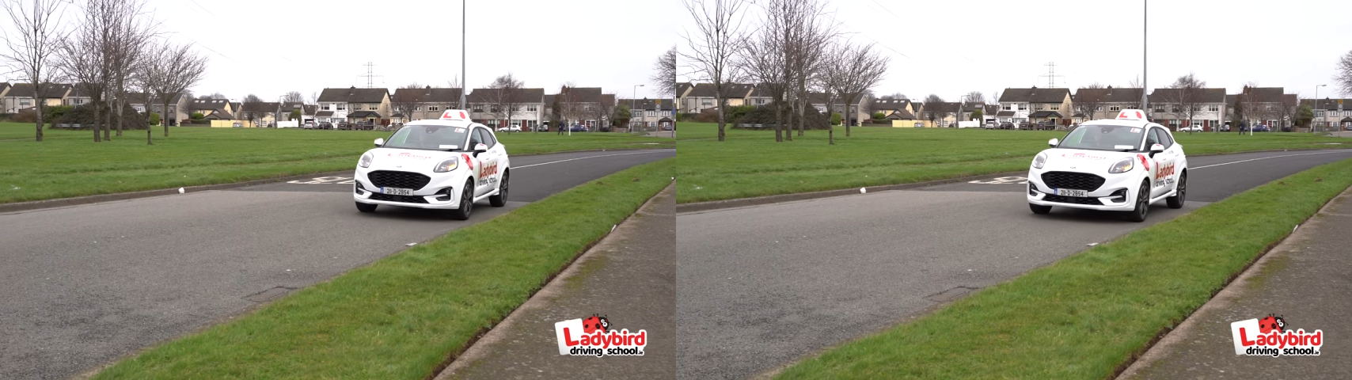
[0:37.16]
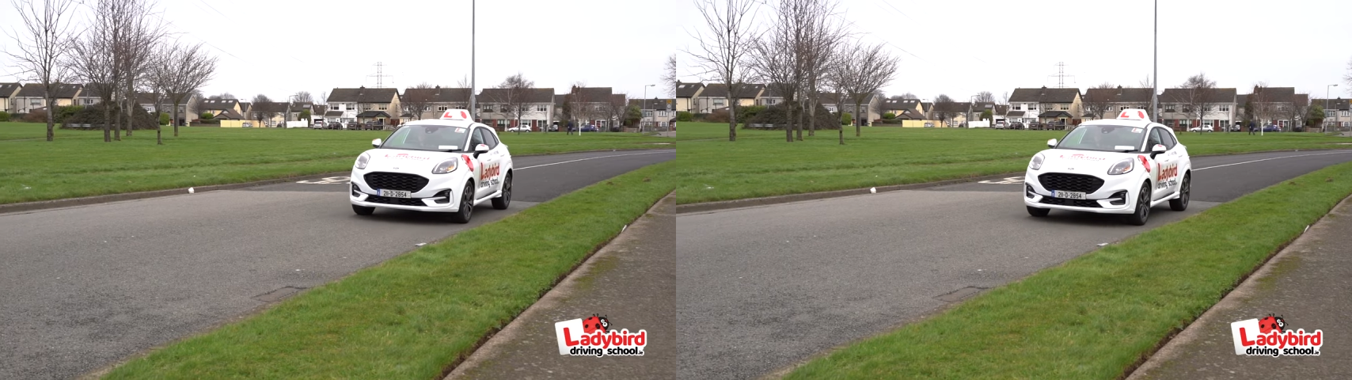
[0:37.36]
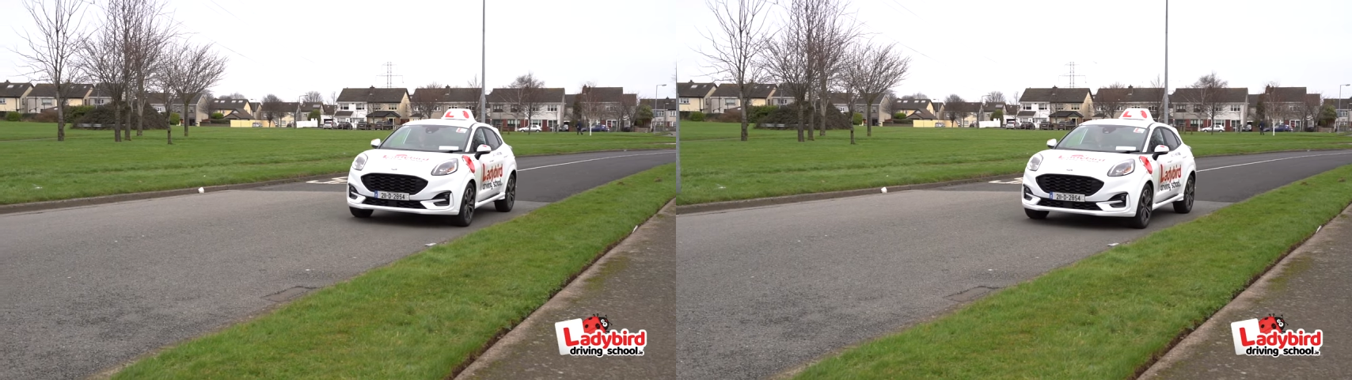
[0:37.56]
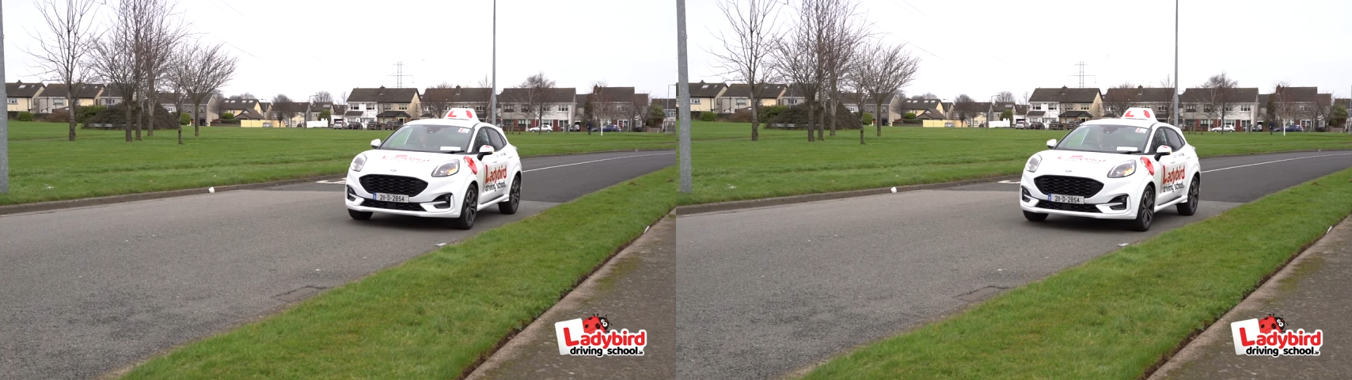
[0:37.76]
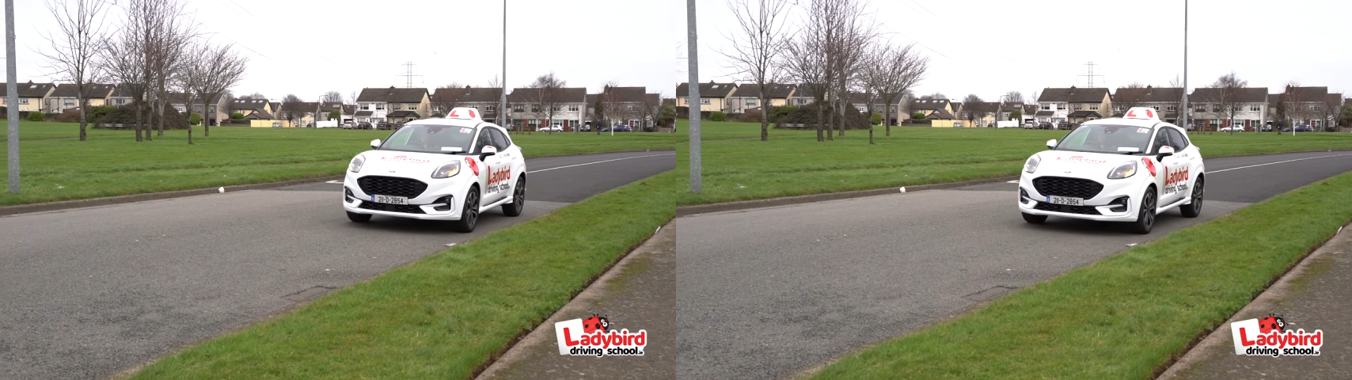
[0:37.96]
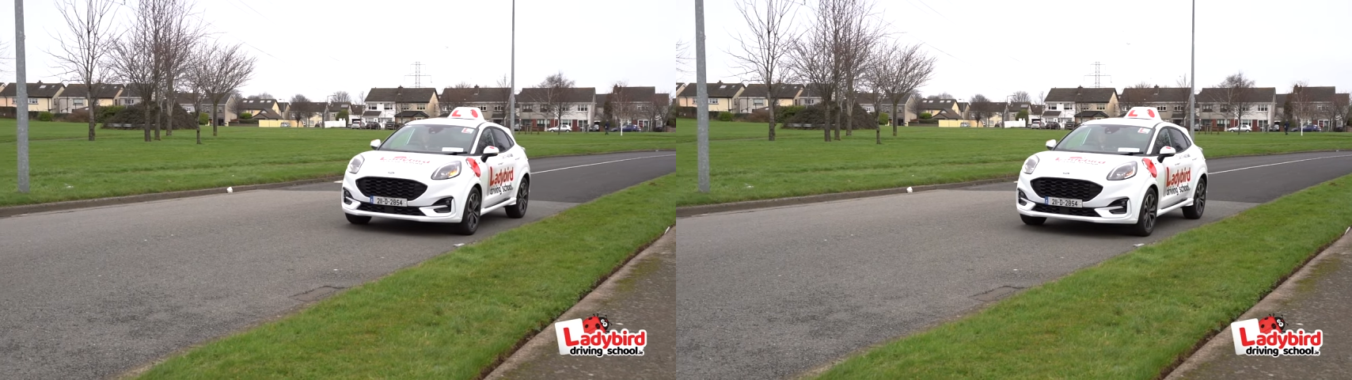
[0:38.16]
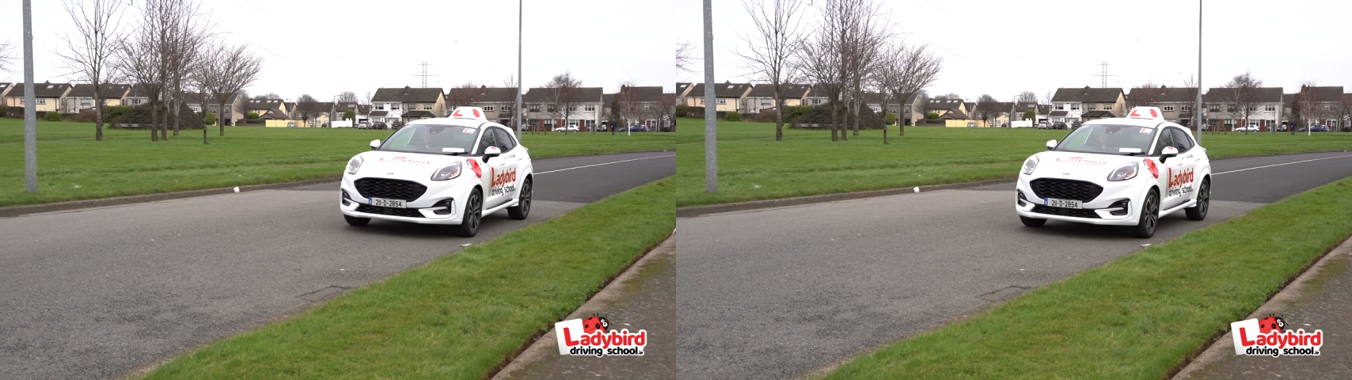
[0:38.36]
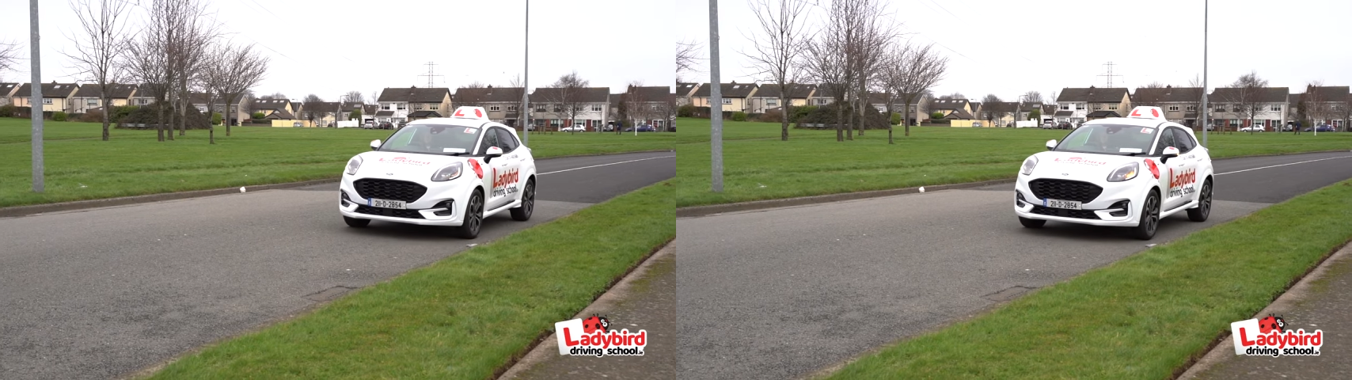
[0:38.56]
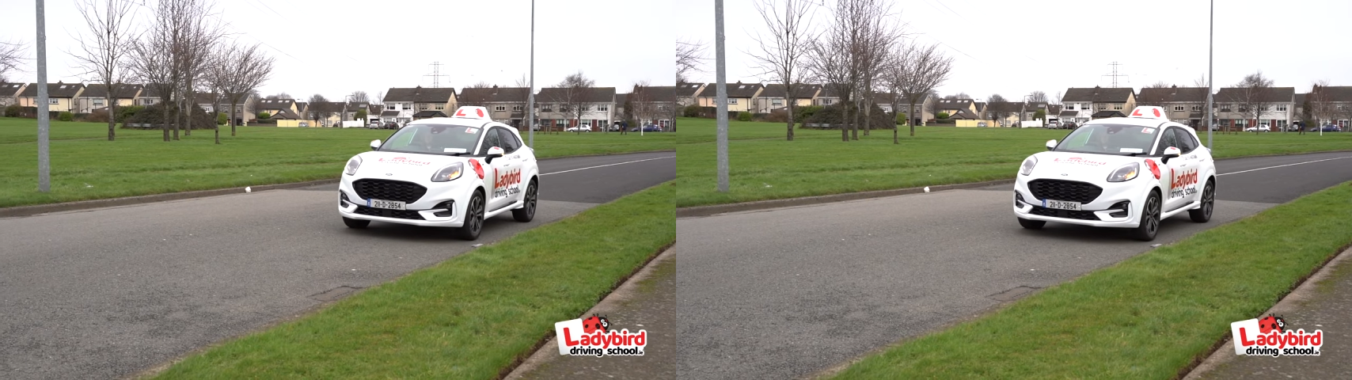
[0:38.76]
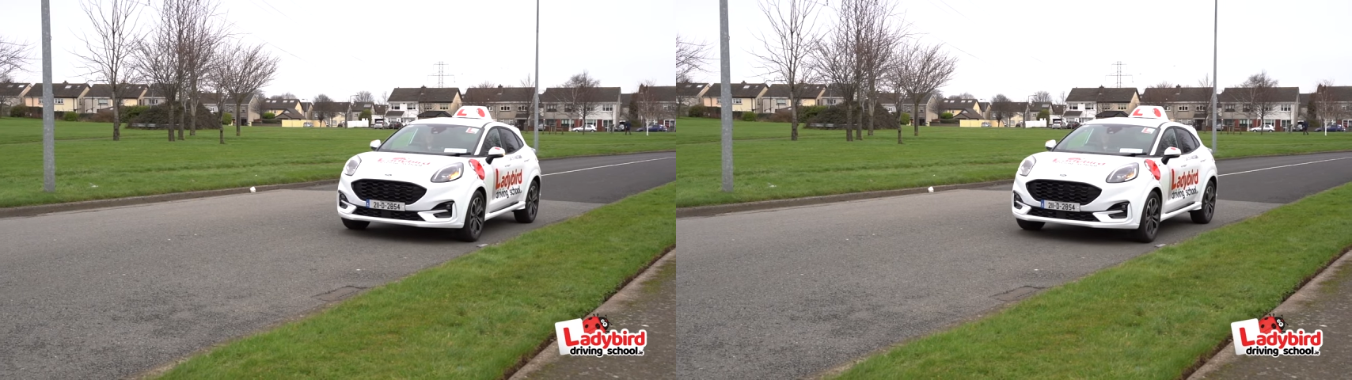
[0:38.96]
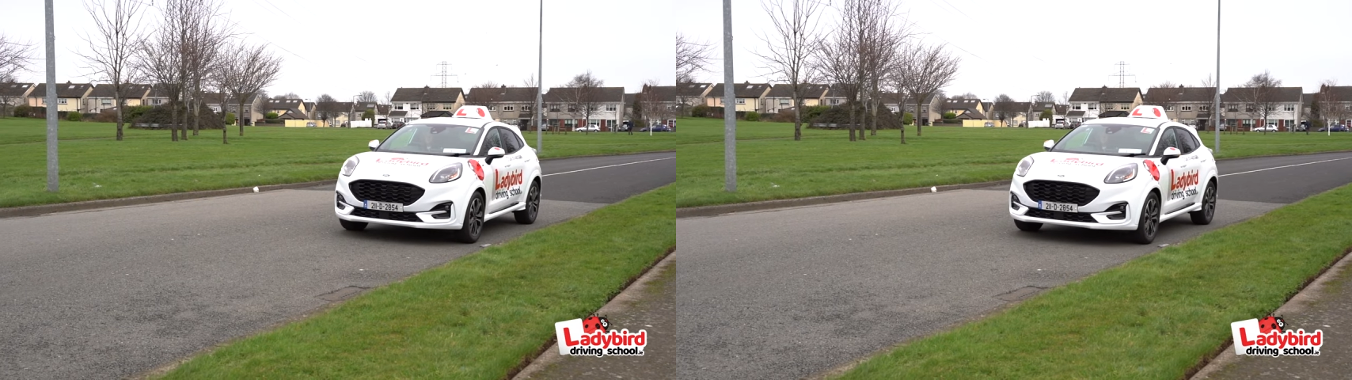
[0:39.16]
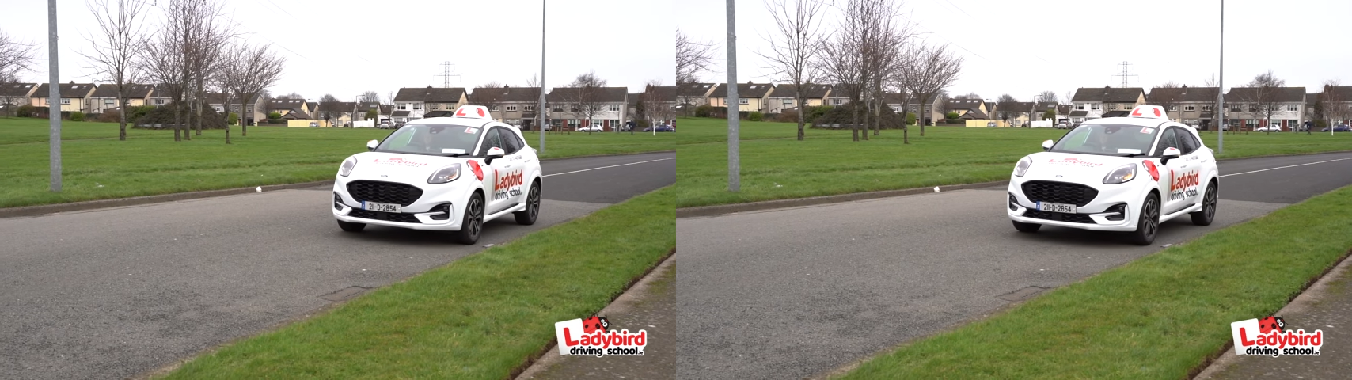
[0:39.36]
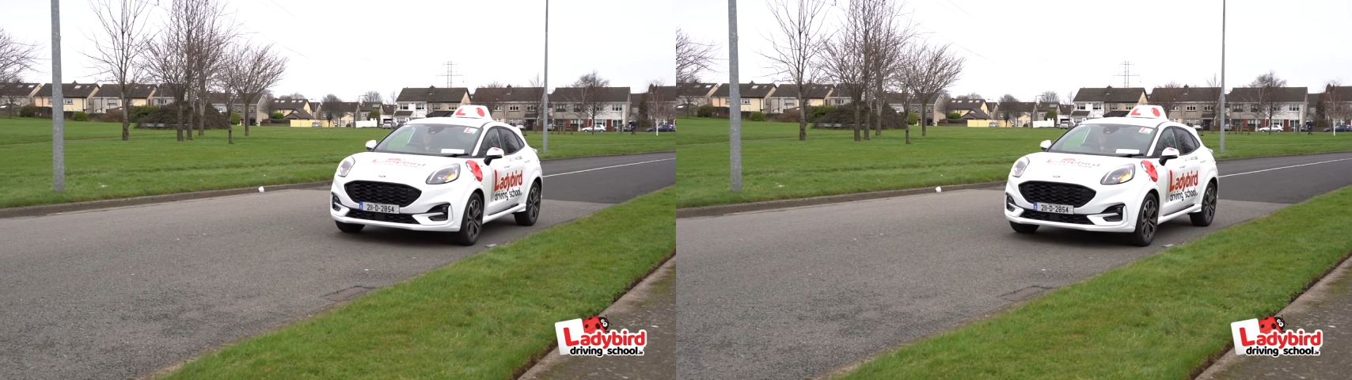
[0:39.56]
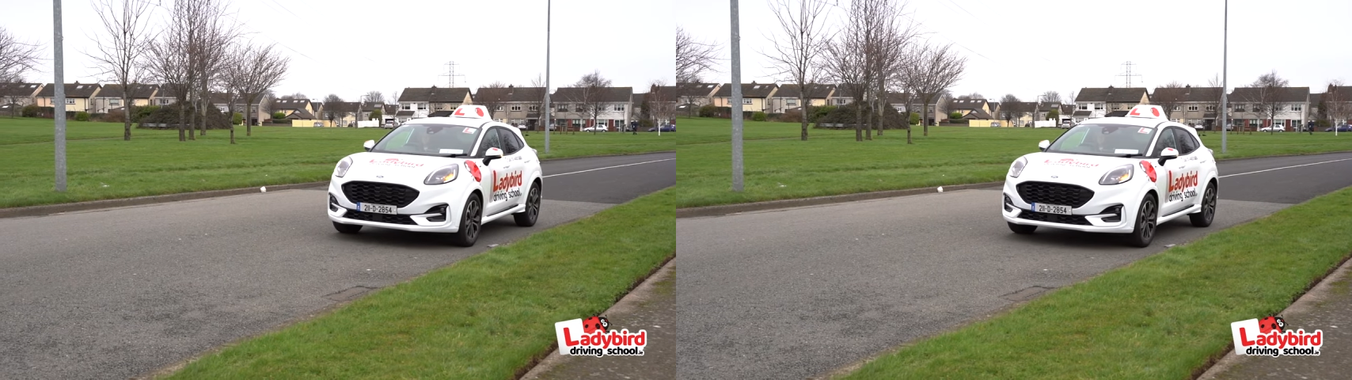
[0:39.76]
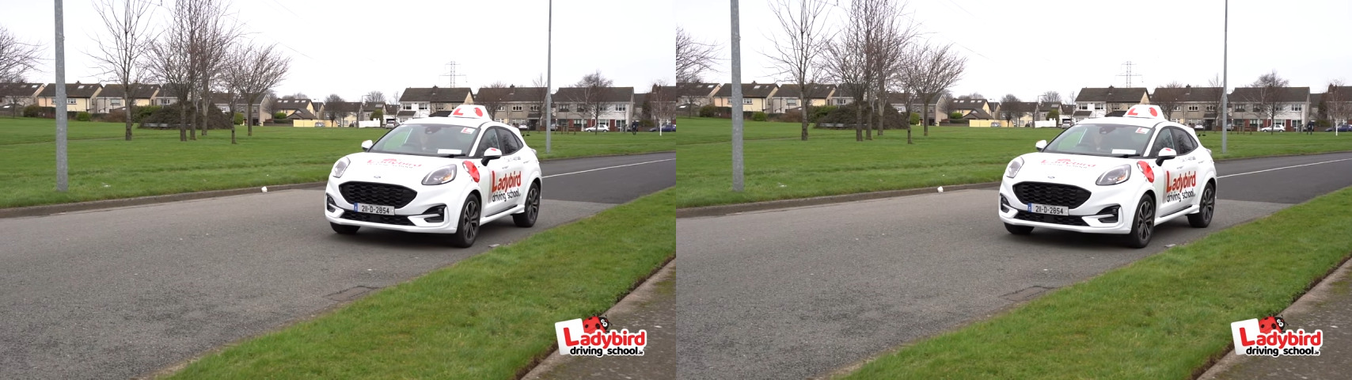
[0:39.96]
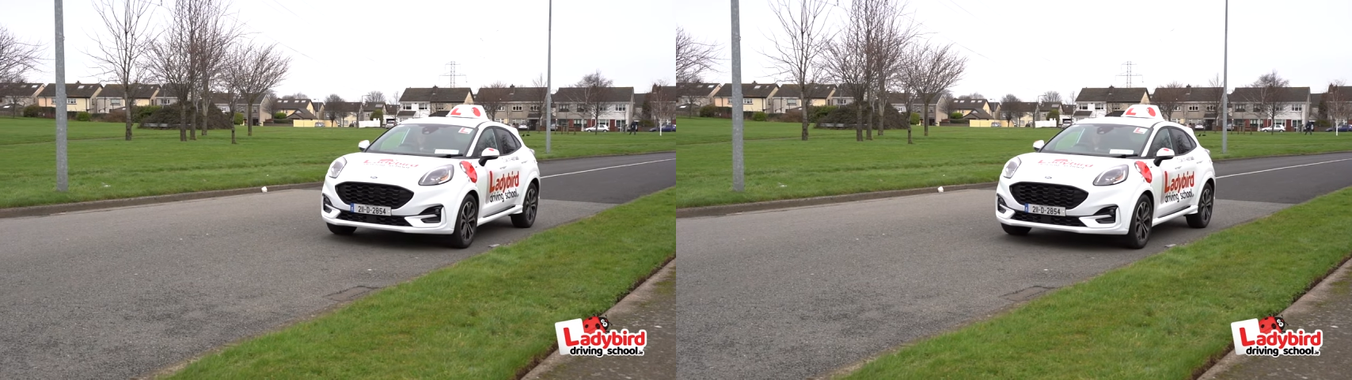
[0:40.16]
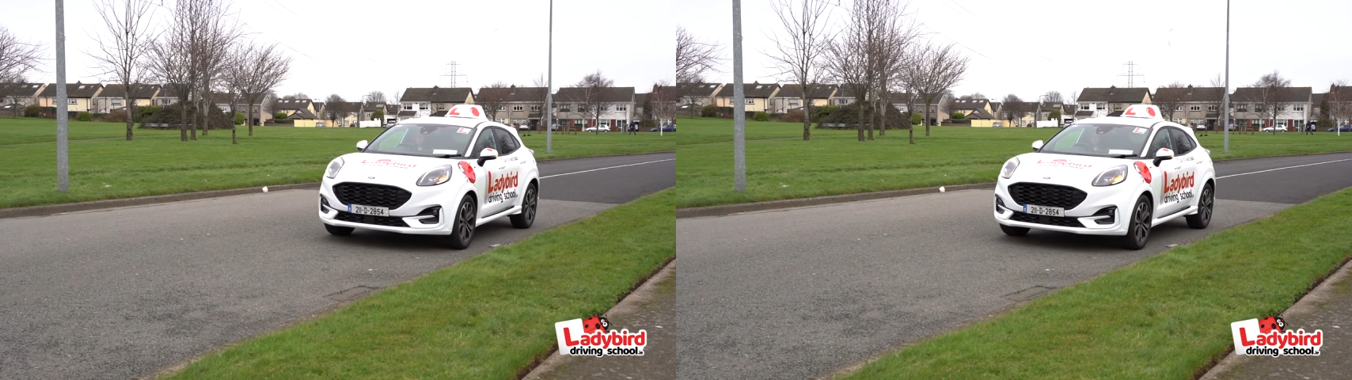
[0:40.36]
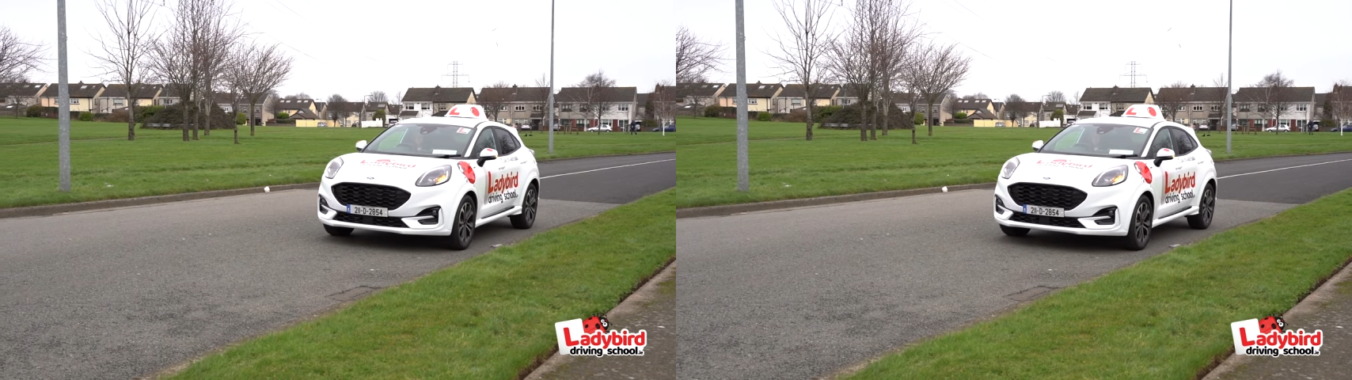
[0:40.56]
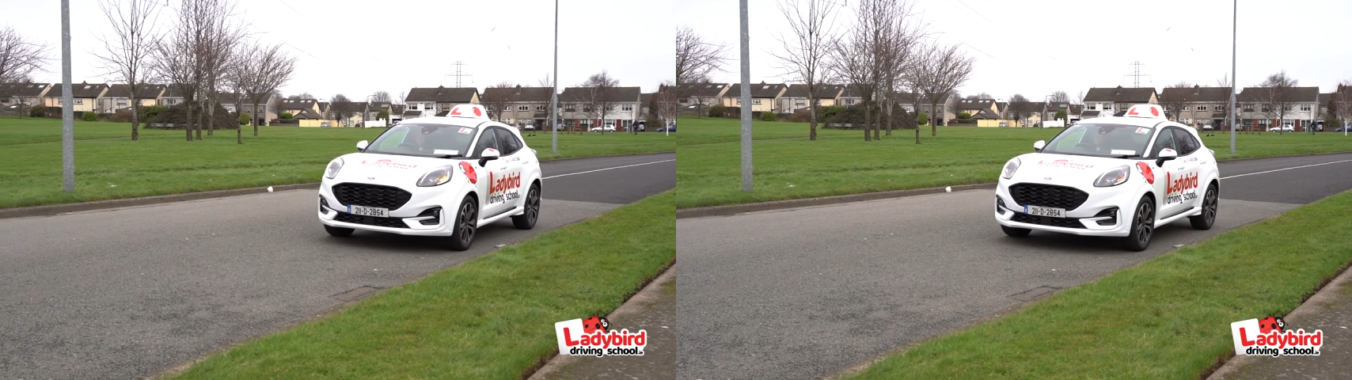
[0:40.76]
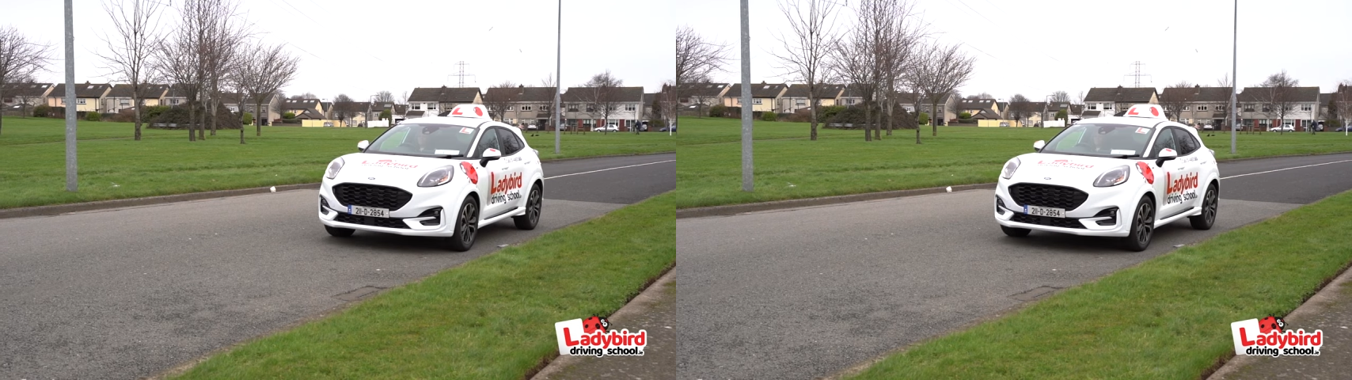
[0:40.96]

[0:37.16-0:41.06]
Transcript: [unreadable: no face in view]